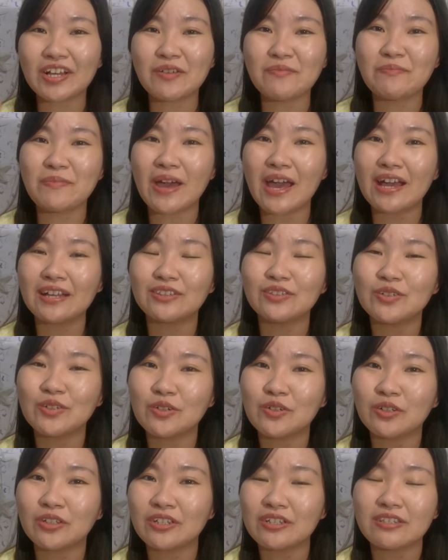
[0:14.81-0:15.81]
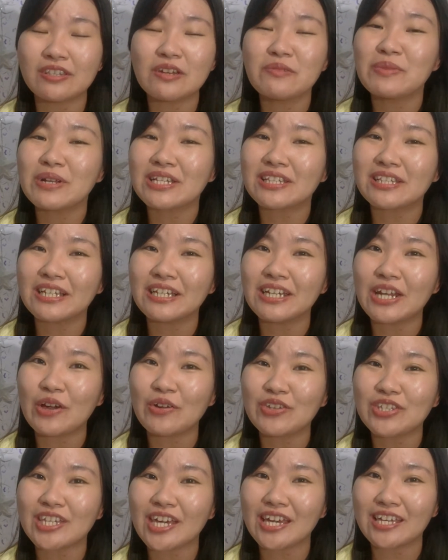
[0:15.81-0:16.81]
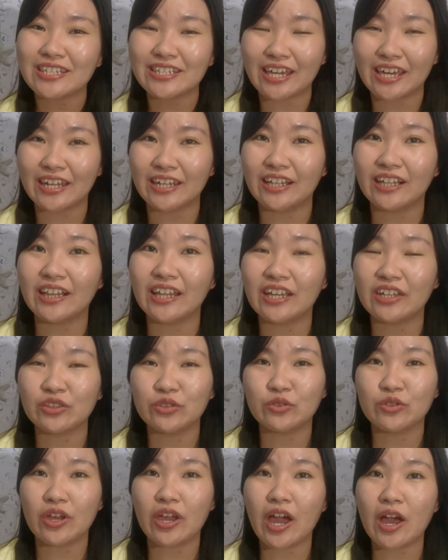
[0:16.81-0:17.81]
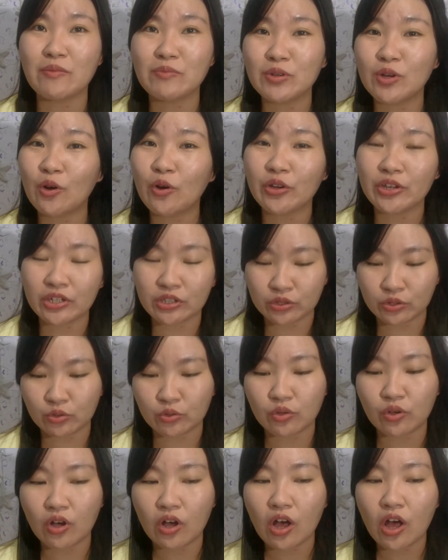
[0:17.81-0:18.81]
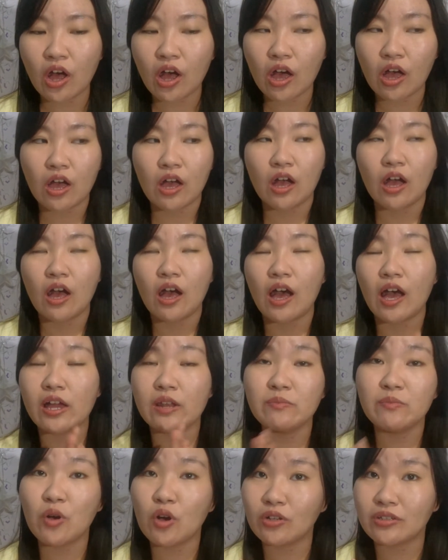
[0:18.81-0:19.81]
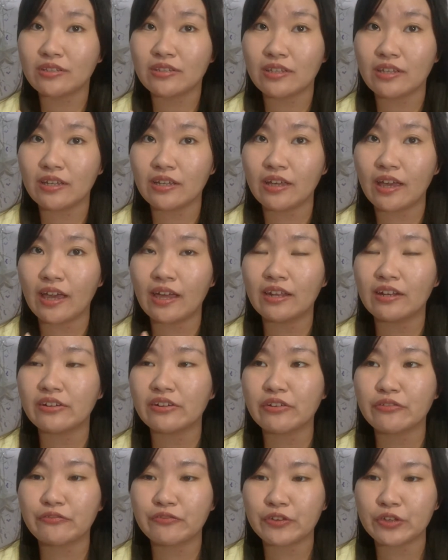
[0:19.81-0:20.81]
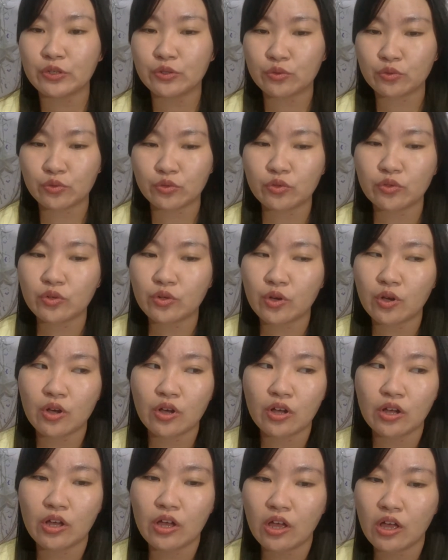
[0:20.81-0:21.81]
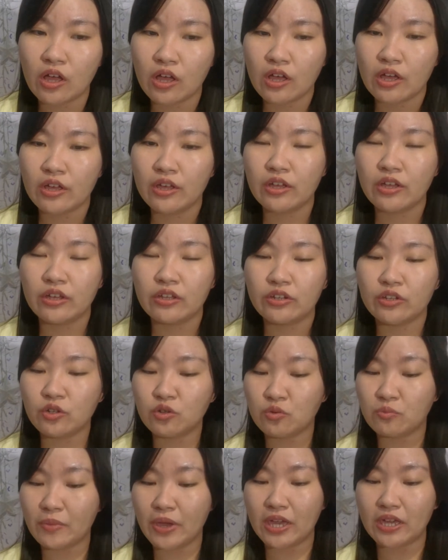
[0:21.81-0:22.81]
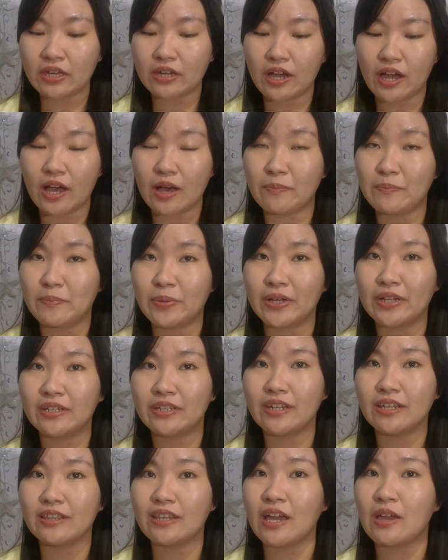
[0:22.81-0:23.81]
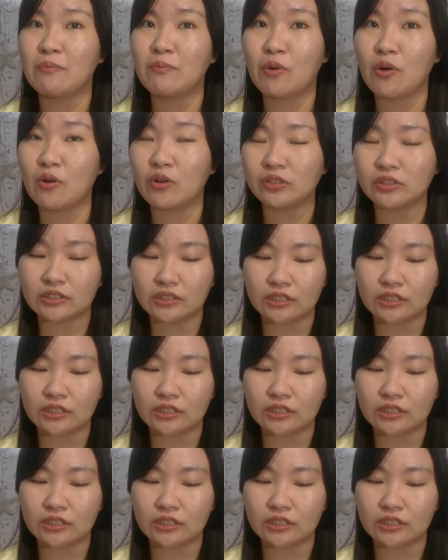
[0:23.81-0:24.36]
back to Christine Marcelina Yeayyy channel, and today I'm going to unboxing and review new makeup that I bought.